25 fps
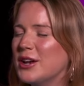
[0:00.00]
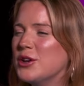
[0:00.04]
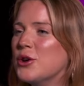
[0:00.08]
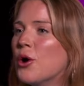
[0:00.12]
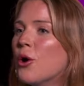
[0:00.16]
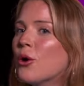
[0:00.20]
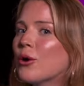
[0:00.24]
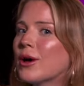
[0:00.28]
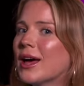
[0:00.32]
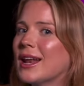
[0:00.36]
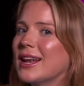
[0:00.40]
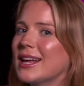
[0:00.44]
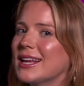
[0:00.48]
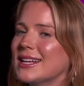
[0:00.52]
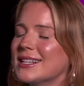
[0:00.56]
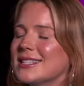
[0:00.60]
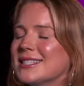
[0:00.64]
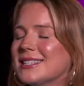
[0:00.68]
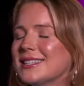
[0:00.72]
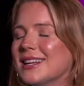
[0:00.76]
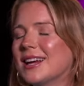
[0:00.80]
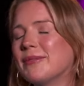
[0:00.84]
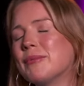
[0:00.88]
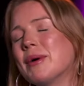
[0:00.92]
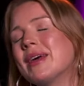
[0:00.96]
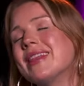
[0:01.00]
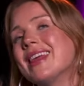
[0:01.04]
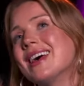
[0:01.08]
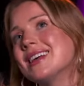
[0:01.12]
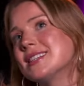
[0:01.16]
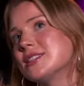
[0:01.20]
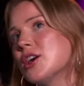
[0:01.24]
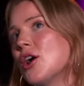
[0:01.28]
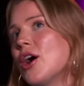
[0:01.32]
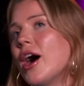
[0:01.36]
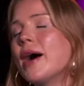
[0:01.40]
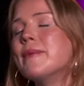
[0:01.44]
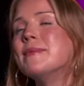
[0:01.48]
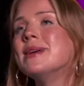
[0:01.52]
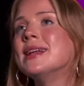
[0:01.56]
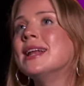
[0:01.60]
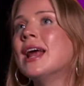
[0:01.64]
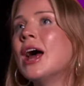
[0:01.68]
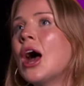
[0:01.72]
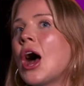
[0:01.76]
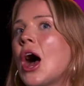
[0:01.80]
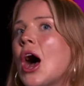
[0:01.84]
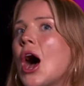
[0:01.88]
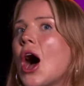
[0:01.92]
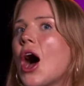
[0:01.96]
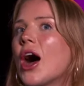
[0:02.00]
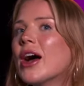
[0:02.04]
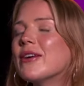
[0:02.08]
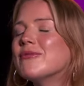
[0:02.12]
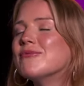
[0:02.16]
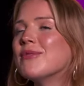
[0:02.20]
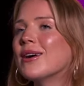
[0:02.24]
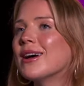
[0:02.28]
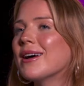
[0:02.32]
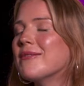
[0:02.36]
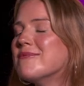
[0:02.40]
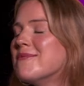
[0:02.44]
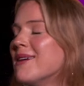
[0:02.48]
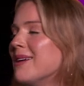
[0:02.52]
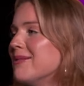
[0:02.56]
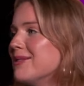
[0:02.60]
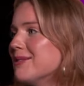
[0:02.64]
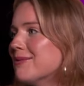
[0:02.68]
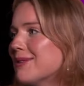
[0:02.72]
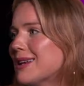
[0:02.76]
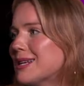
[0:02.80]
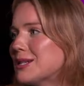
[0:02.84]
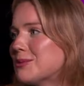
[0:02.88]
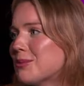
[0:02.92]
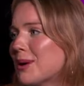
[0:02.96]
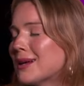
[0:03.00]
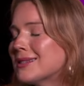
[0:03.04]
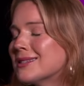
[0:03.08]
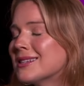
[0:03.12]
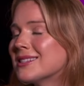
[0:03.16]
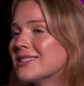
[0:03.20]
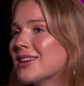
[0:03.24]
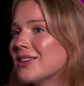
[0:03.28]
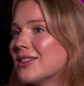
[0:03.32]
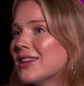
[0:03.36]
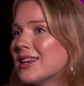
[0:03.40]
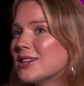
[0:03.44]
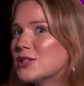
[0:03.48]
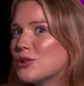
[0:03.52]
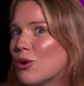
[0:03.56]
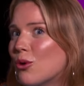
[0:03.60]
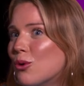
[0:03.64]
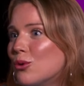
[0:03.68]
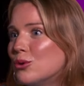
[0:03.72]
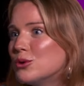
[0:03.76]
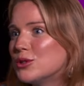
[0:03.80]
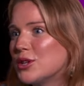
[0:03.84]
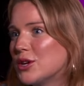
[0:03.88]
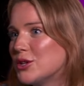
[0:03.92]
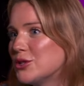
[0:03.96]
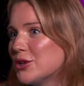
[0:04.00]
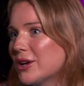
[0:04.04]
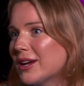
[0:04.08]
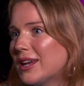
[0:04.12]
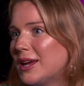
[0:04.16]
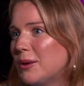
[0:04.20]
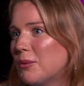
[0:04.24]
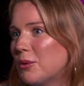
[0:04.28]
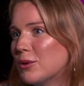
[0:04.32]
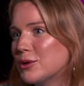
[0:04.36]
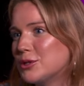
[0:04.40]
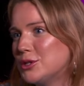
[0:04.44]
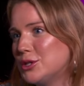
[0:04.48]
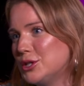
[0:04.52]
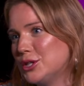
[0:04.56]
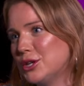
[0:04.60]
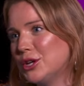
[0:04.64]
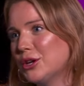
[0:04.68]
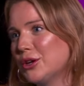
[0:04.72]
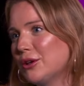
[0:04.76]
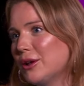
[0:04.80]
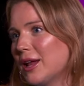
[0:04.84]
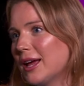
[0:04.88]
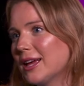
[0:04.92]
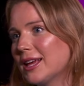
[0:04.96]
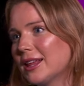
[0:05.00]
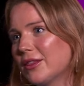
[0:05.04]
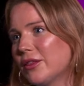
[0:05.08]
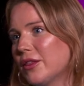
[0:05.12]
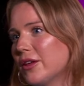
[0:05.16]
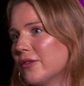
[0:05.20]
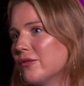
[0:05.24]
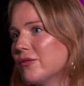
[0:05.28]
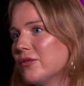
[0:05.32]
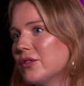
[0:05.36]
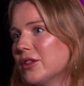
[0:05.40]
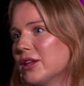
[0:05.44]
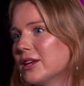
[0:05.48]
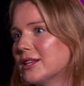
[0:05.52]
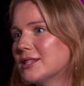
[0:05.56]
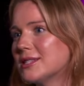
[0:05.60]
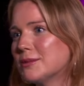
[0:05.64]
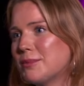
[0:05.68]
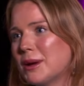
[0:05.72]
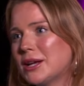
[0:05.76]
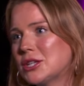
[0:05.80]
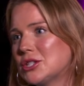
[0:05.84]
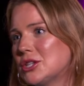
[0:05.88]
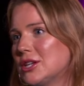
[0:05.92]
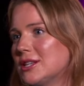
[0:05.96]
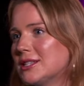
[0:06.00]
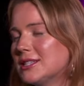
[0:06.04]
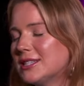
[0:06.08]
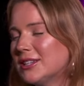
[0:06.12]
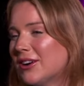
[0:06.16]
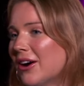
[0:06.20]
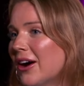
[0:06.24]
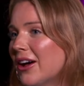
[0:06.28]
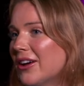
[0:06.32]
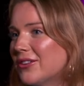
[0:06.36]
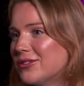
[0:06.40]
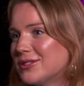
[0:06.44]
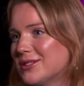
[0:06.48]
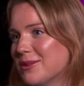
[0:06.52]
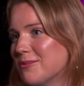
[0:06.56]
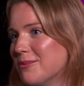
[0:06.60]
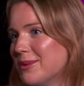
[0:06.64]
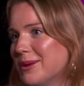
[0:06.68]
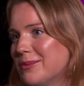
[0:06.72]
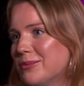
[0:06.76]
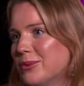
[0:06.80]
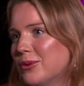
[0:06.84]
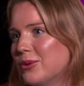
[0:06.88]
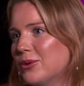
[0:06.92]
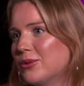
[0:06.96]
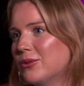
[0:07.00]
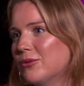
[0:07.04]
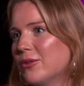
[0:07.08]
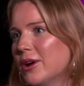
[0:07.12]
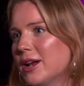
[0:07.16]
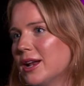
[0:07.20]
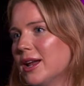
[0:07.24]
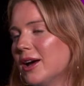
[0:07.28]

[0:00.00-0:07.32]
and not getting in. But that's hard. I mean, I'm maybe really depressing because I think it's all so tricky. What do you do? Like, the especially it's dire for some people right